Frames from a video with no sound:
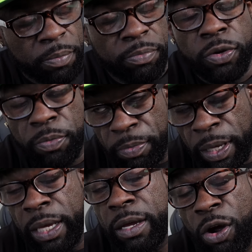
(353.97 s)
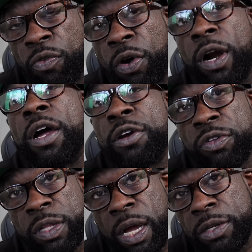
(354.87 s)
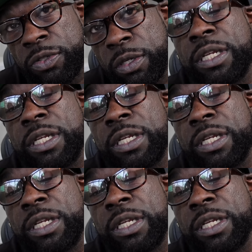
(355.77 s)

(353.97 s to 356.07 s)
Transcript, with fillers: to me, over a hundred thousand.